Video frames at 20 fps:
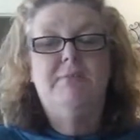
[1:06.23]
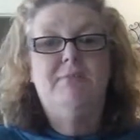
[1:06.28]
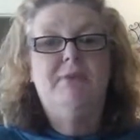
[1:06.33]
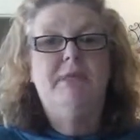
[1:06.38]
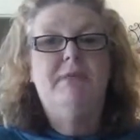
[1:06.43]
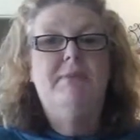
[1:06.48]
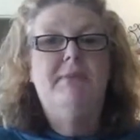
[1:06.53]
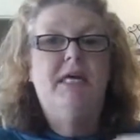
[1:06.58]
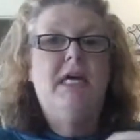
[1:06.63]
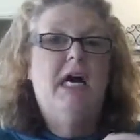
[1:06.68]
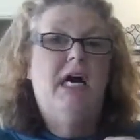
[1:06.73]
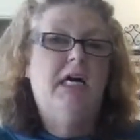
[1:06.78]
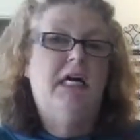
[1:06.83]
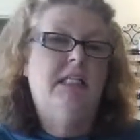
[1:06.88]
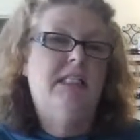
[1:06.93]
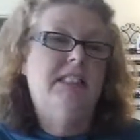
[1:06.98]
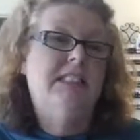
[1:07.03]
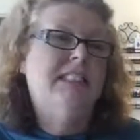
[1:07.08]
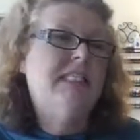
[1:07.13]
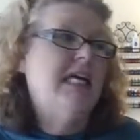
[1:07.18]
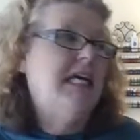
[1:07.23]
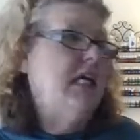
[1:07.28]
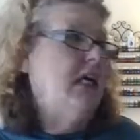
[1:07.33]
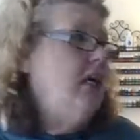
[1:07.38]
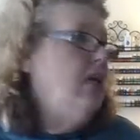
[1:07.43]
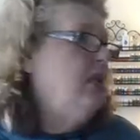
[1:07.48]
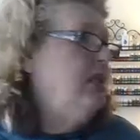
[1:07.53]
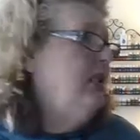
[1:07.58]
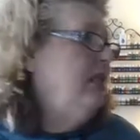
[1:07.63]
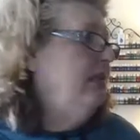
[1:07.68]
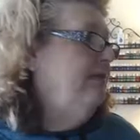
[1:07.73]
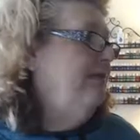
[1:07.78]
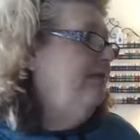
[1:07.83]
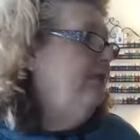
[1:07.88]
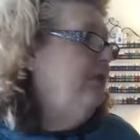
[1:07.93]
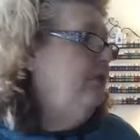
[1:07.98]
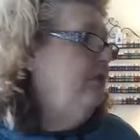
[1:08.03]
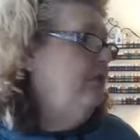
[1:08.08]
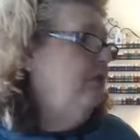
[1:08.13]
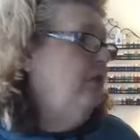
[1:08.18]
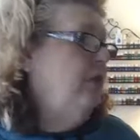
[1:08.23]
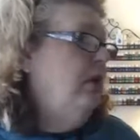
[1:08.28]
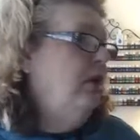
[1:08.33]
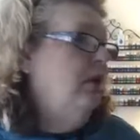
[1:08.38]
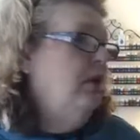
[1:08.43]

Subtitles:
prebiotics. It's kind of all in the food.